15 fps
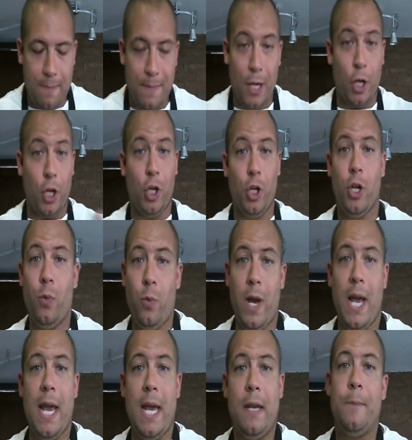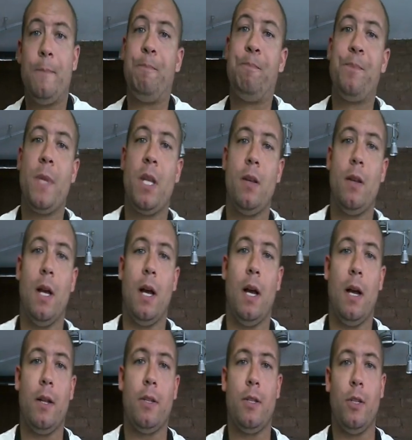that'd be a good way
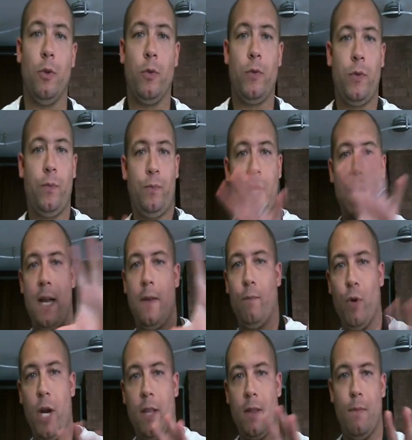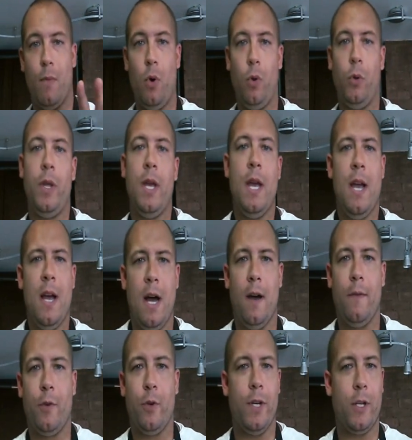uh, to kind of break the mold
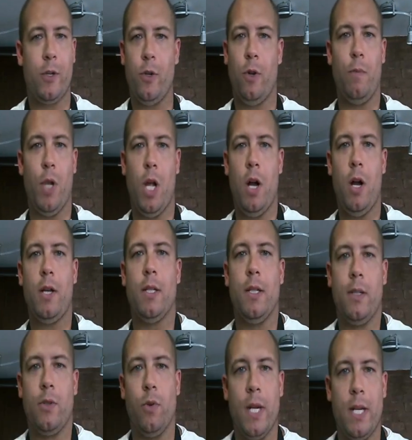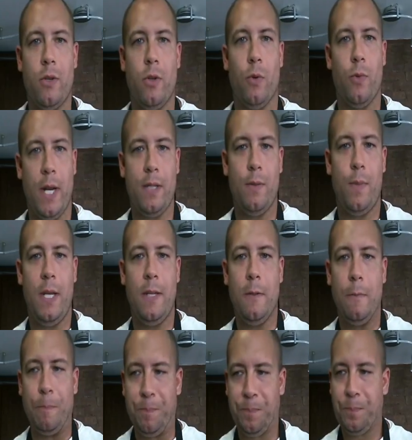of traditional blogs and traditional
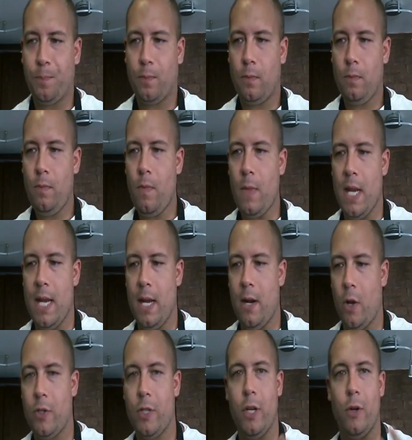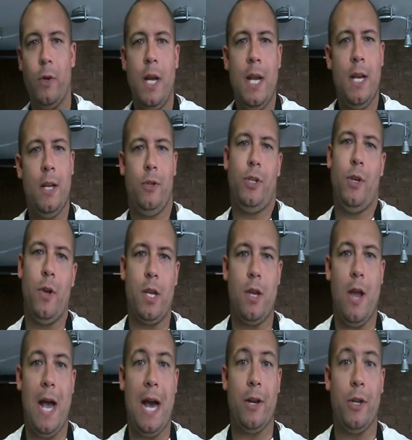recipes and also in showing
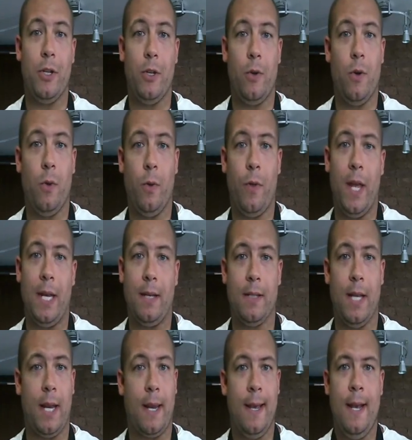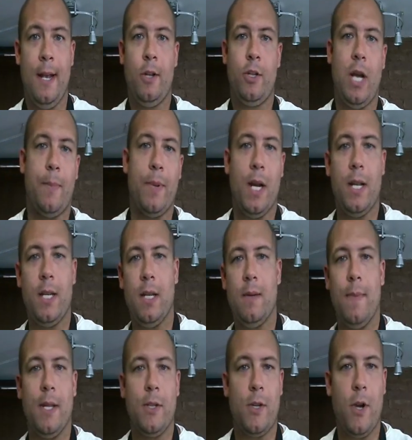you how to do cool things like chop an
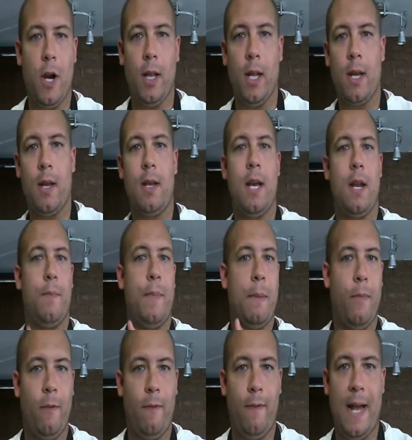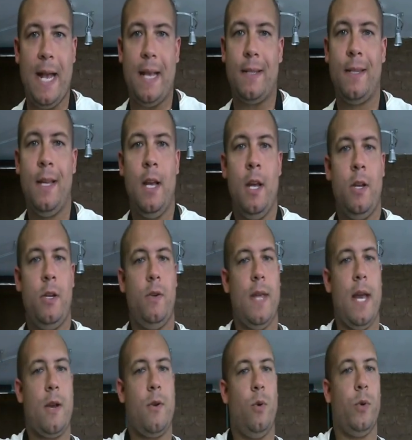onion, mince garlic, cut a pepper fast, do
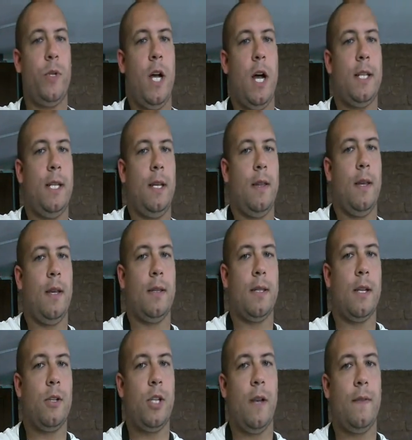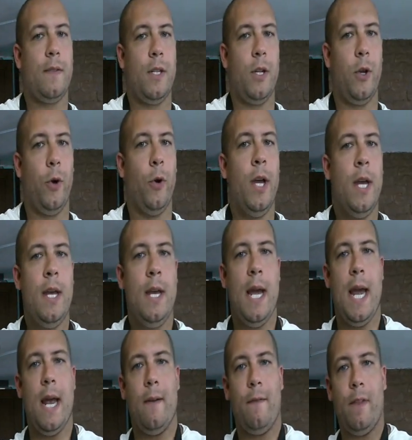that cool tossy things that chefs do,
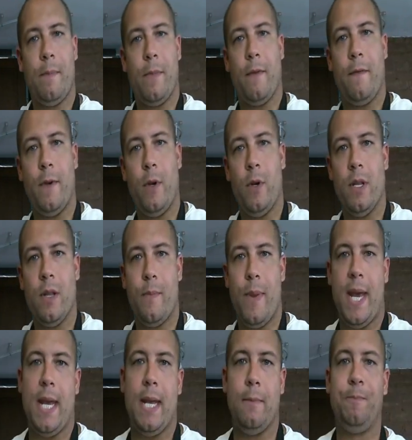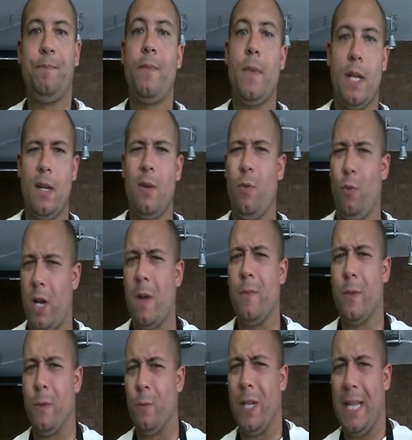and flip the food in the pan
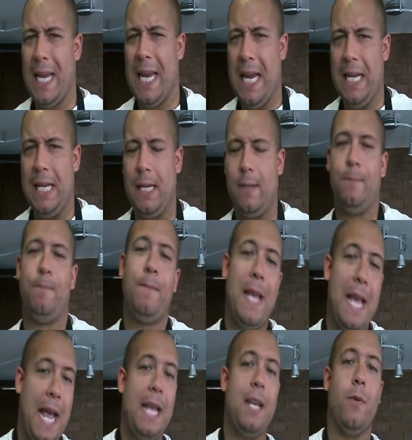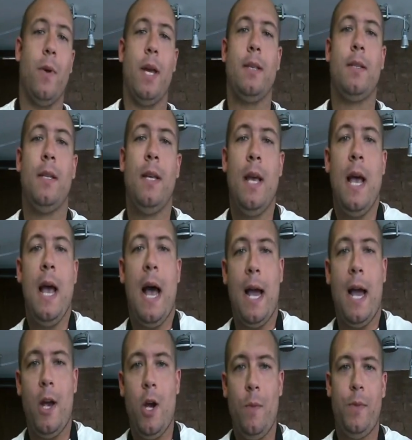comes in really handy. Anyways,
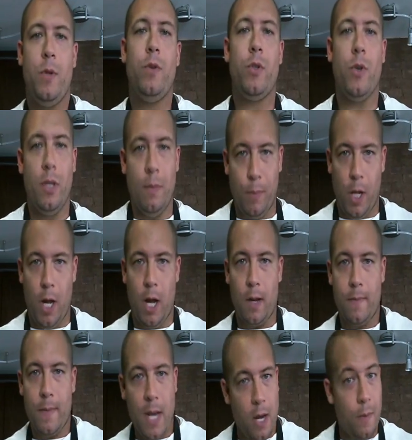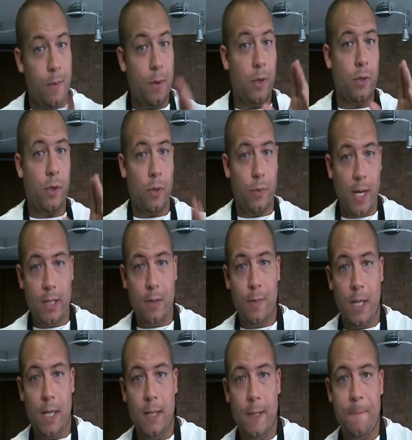I hope you enjoy the blog. I hope you enjoy the
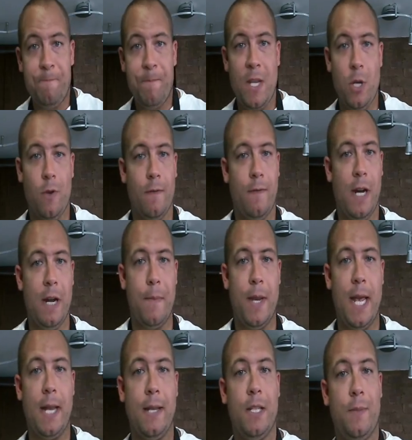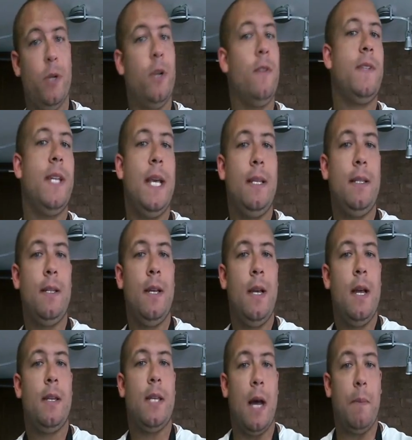recipes. You can find me at Spirit of Taste
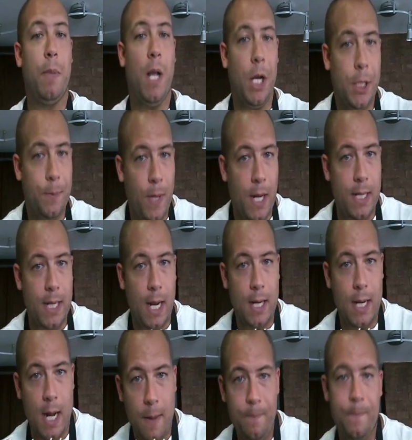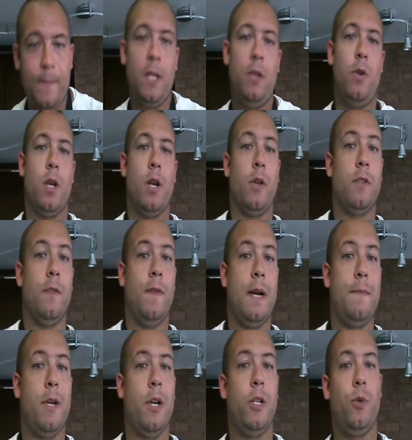blogspot.com. You can also
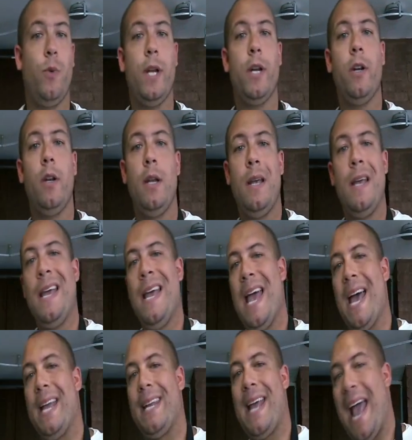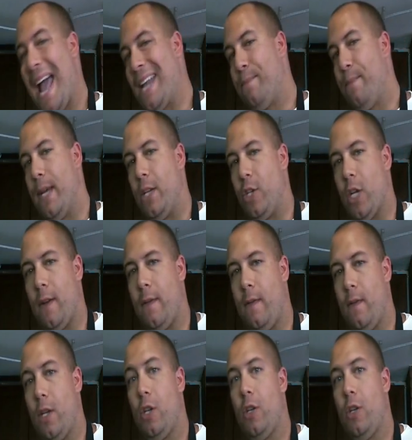find me on Twitter at, at Jeff,